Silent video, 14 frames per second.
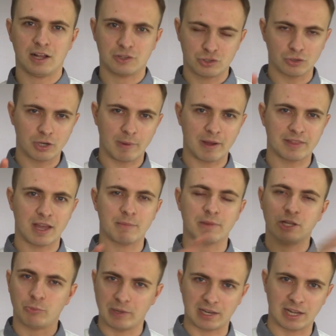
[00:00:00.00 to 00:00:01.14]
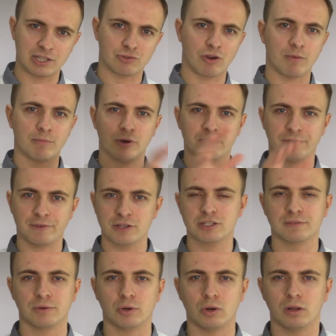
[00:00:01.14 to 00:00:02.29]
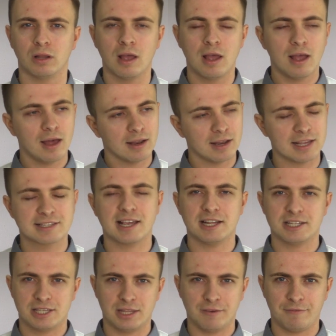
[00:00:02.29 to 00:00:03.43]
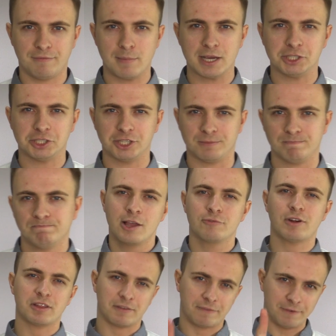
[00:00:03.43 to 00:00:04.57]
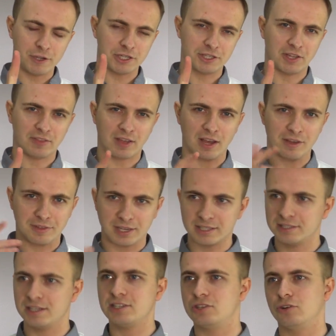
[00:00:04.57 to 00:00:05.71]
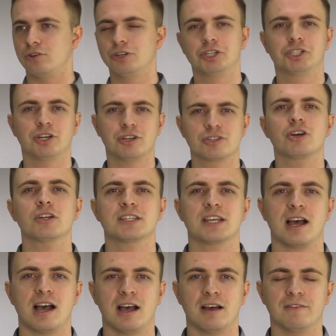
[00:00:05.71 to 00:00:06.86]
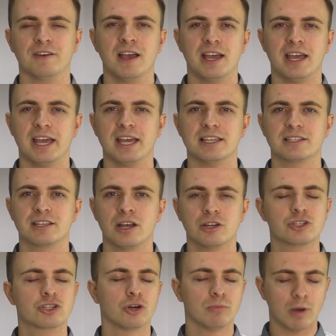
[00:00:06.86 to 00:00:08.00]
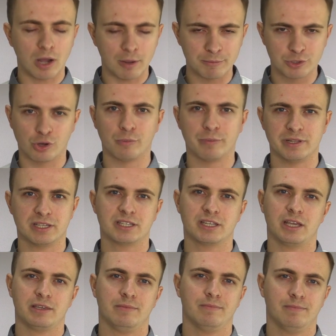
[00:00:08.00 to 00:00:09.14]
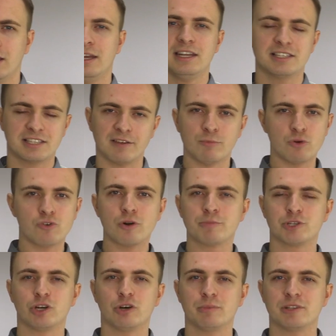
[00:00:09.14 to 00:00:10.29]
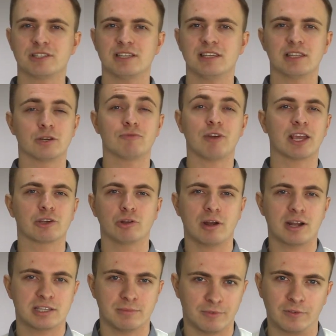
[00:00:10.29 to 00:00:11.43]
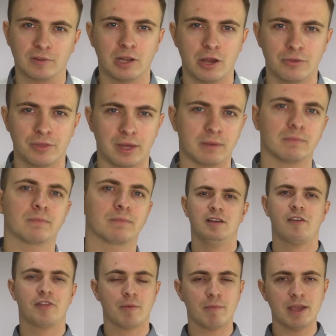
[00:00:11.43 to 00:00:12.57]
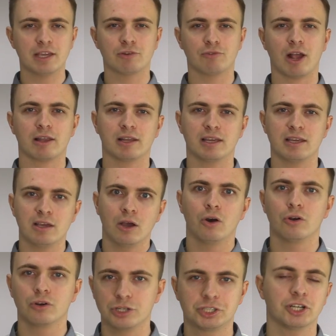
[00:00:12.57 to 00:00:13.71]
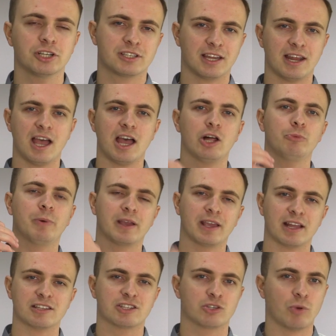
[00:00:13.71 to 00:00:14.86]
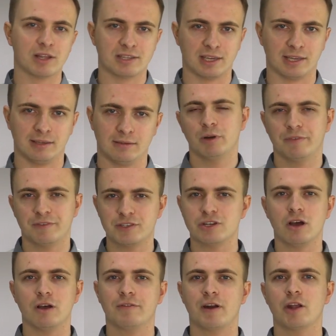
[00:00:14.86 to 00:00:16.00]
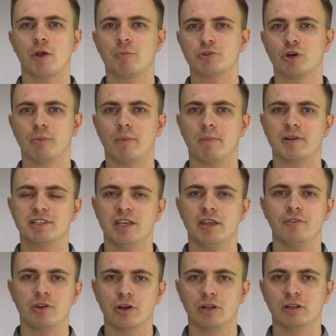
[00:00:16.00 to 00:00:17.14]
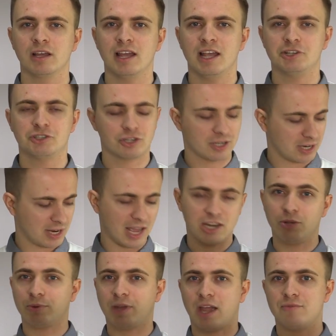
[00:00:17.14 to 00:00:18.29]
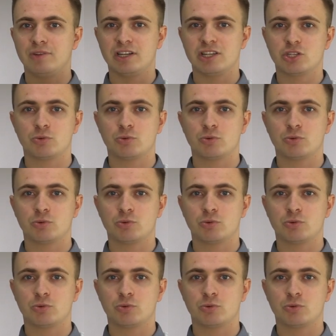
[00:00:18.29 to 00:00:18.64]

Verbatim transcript: I'll talk about them a little bit later on, but first of all, let's get into the information. Right, the first thing that I think a decent undershirt has got to have is some absorbency. It needs to have more absorbency than a regular item of clothing. If they're made correctly, undershirts can help against sweating. But if it's not a very absorbent material, it's just going to end up getting really